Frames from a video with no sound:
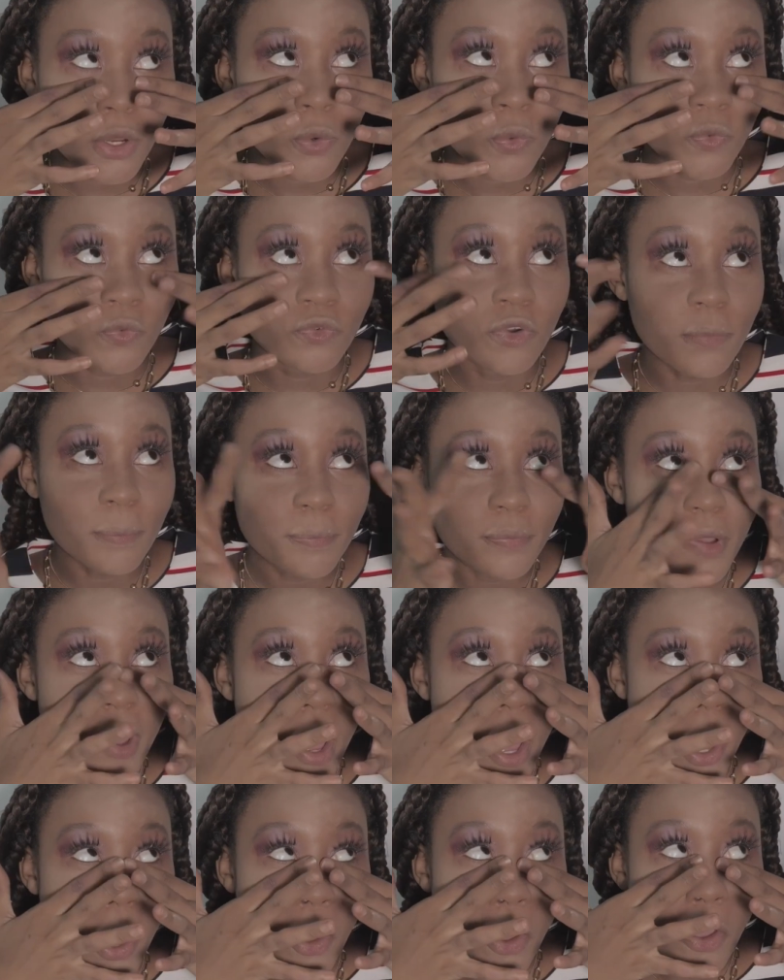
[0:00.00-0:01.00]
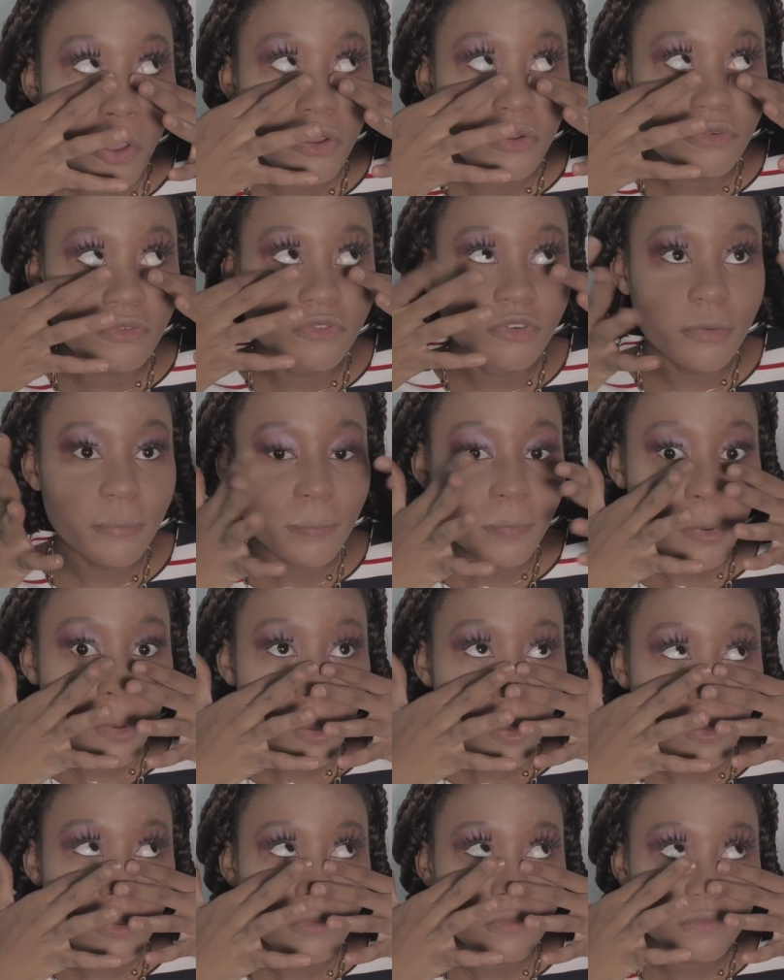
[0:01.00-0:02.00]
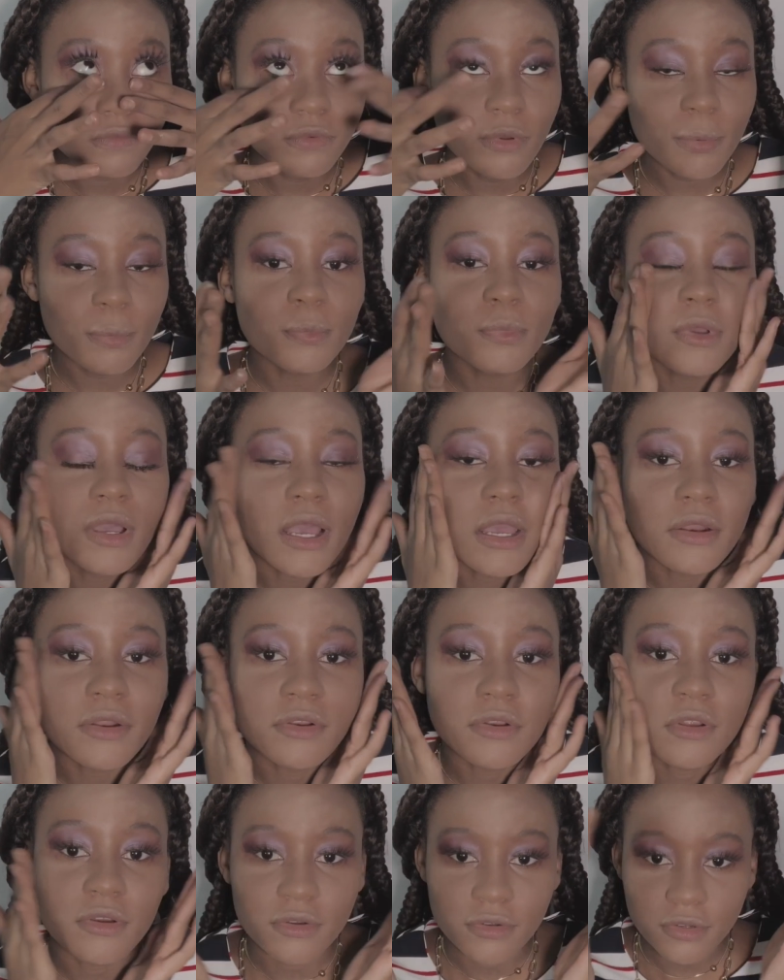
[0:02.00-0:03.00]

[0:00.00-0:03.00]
whoop, whoop, whoop. I don't know.